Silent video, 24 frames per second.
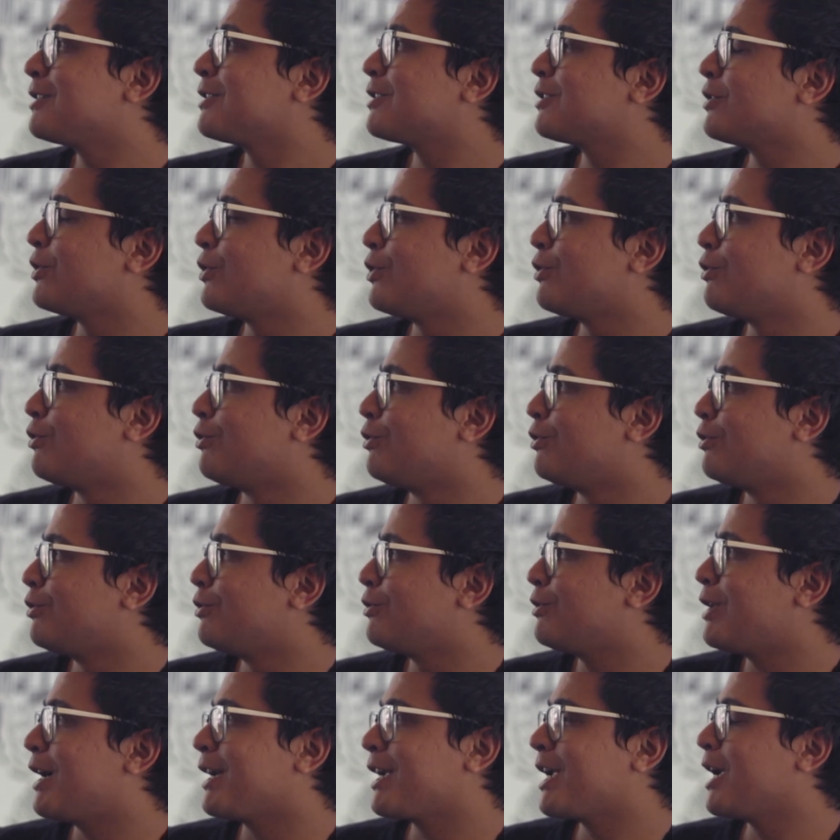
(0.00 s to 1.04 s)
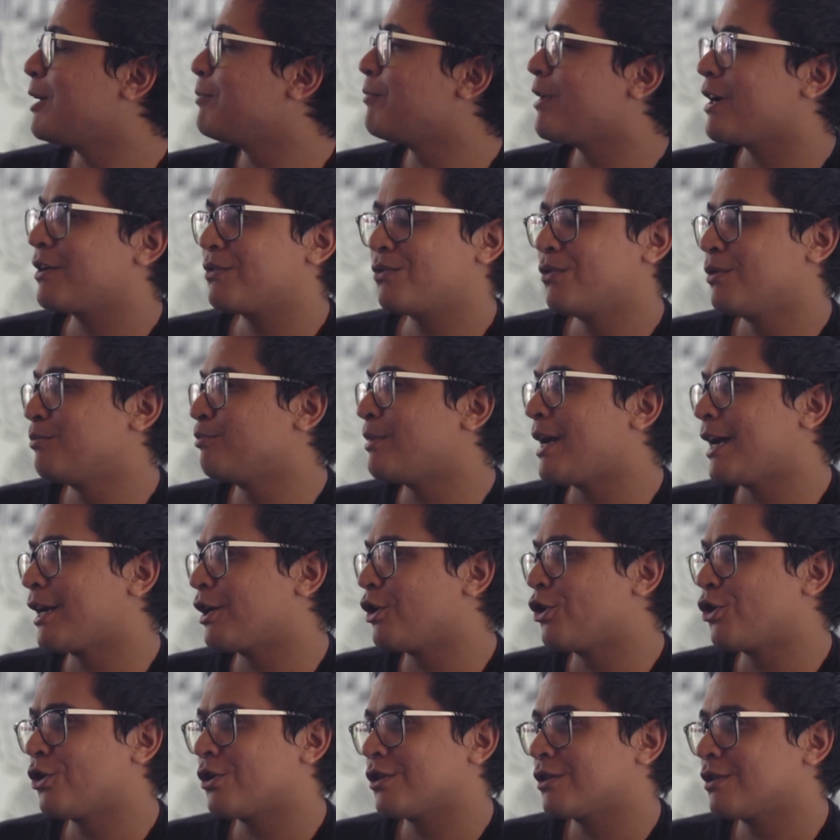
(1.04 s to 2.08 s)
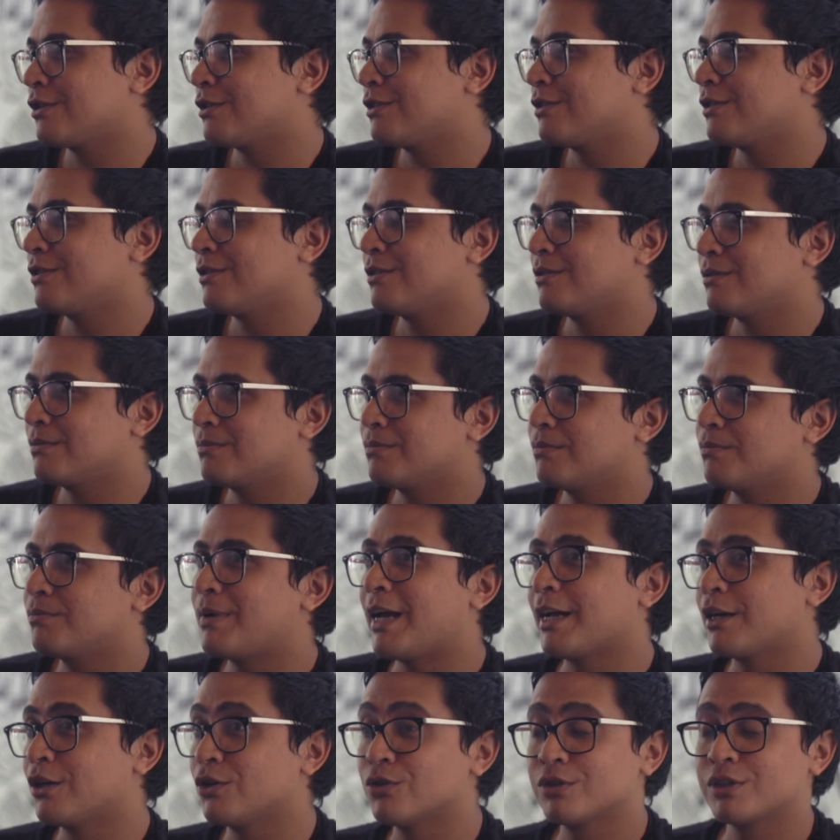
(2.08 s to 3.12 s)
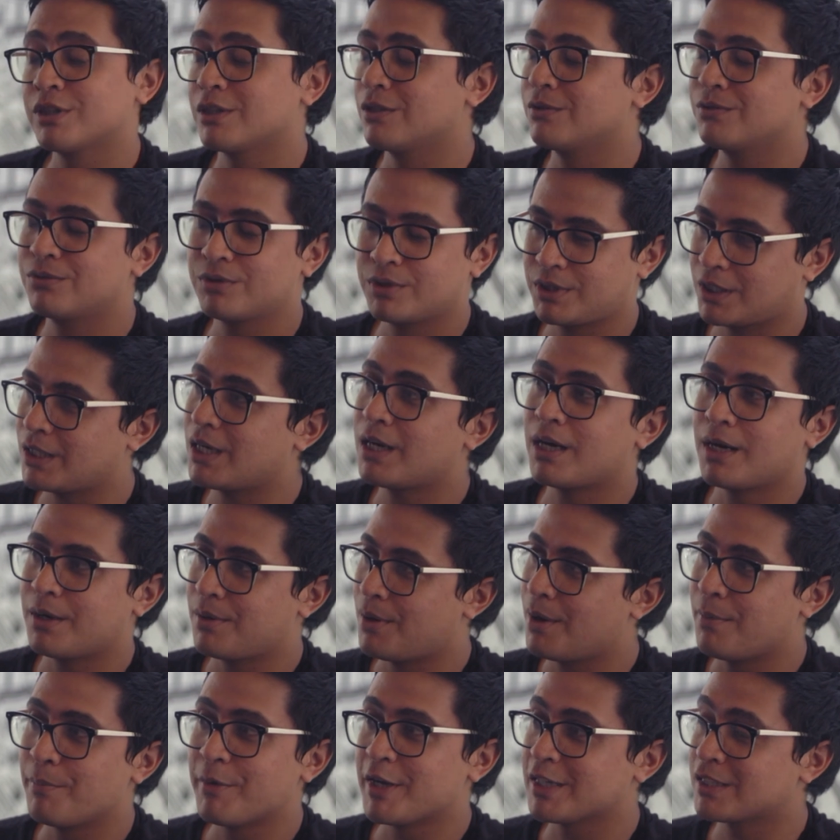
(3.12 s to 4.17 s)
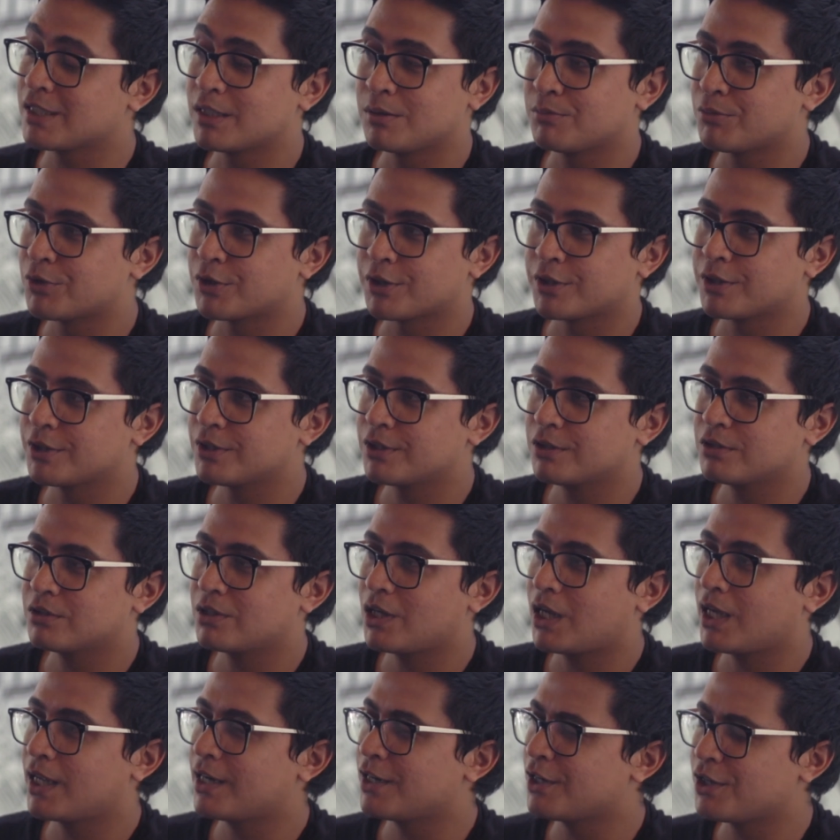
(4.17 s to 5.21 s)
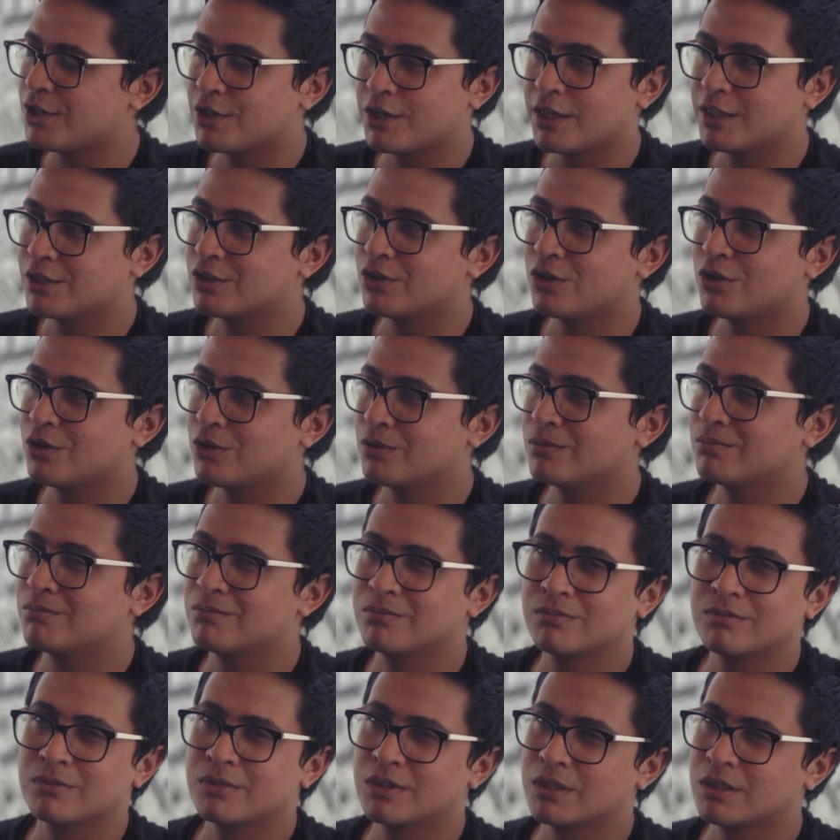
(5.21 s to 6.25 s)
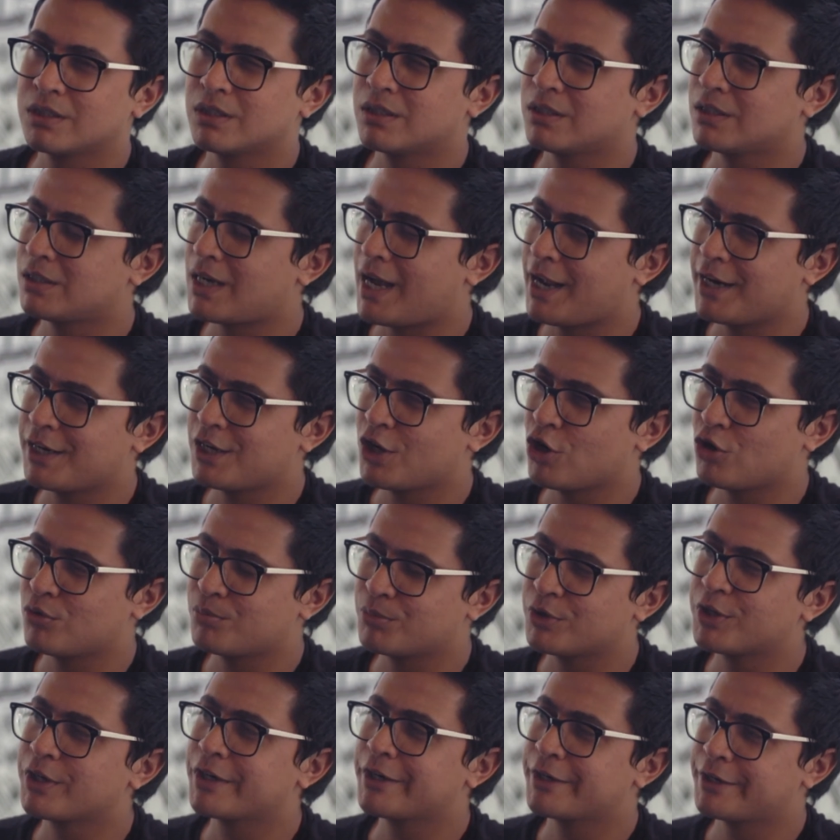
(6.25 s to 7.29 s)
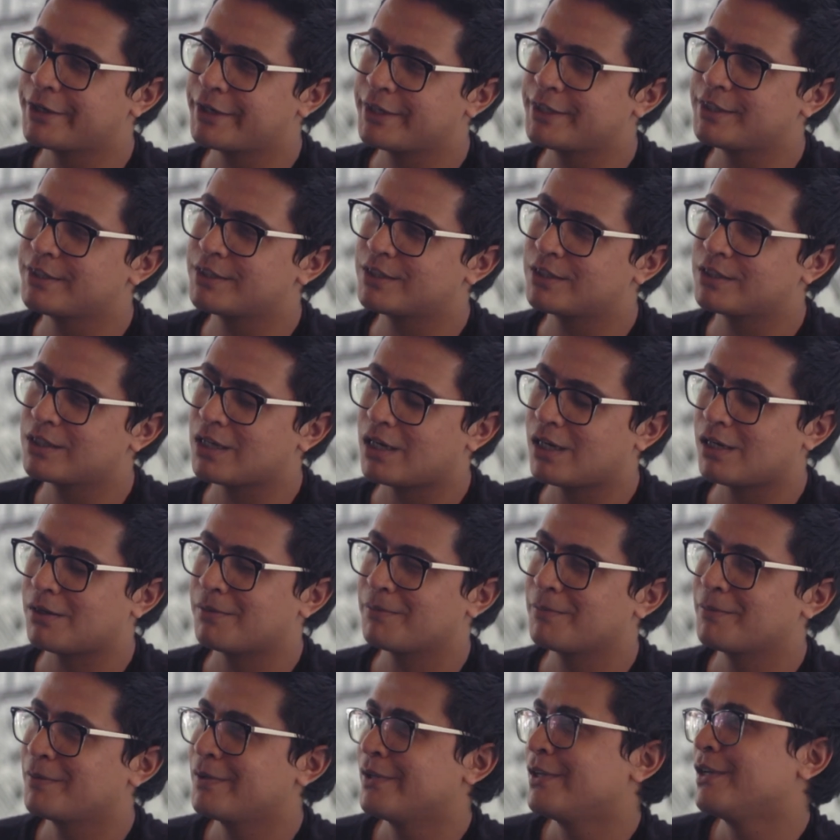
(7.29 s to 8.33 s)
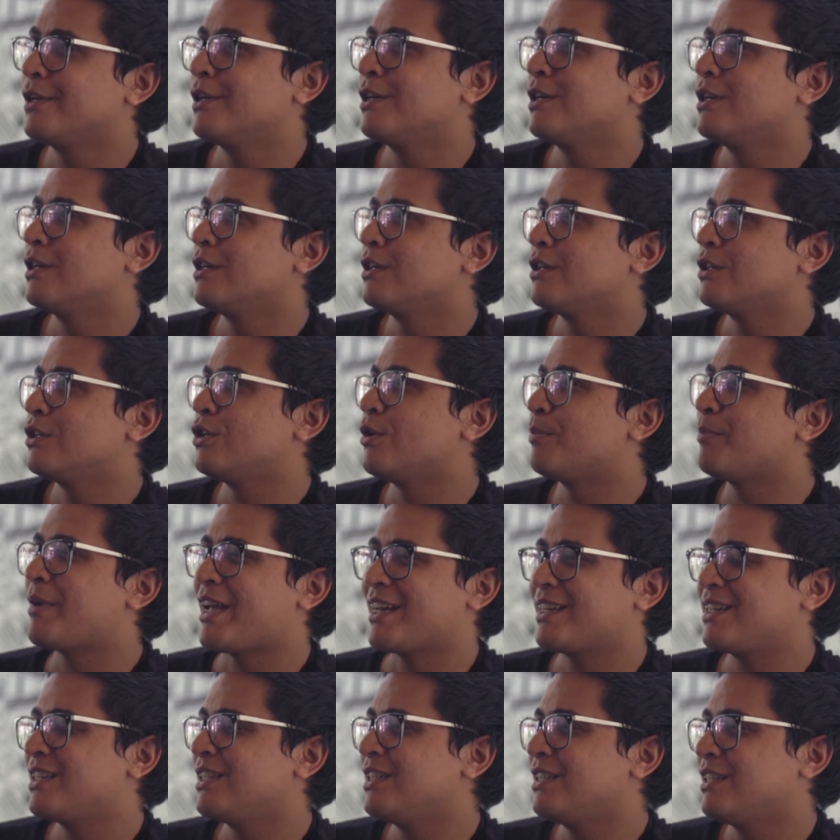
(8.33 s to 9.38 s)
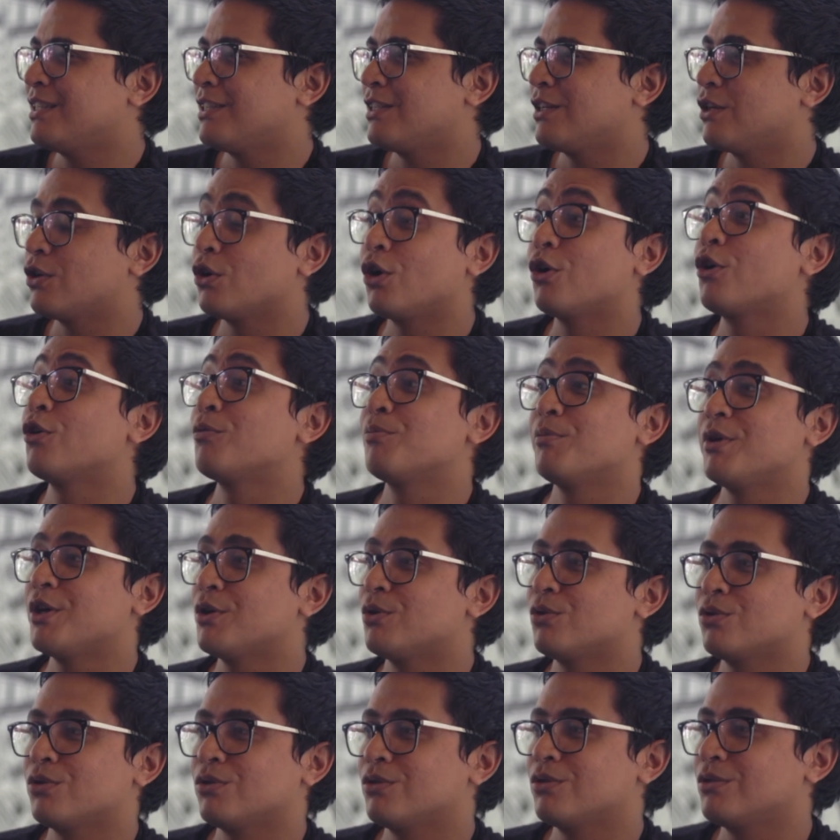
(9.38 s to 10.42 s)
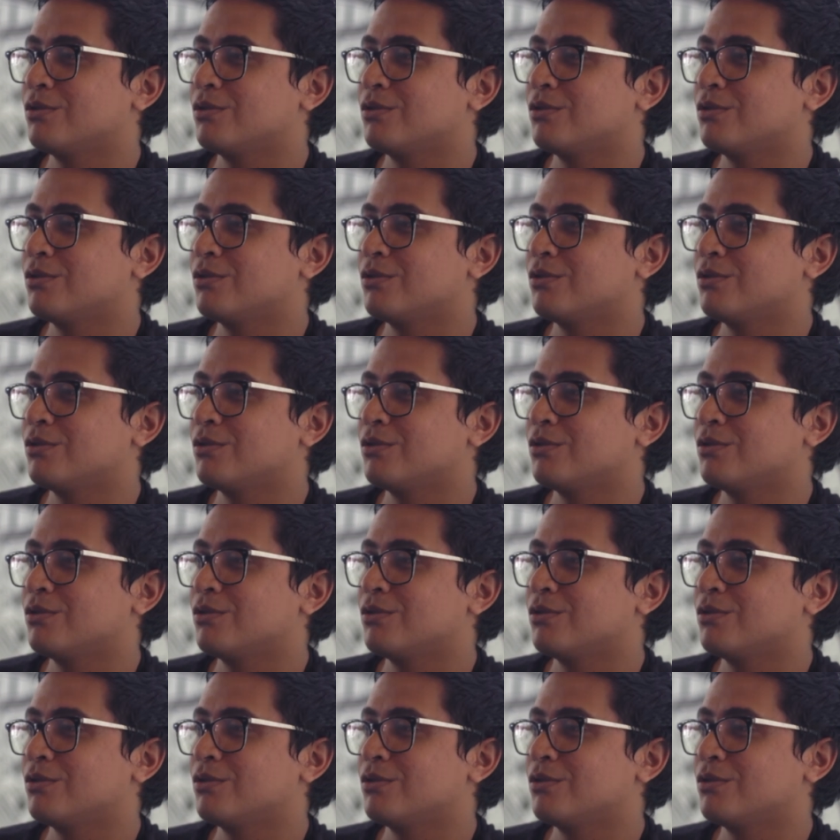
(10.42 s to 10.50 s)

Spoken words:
So I came back from Bangalore. Bangalore serves amazing burgers, and here I saw the idea of burger is your patty, lot of mayo,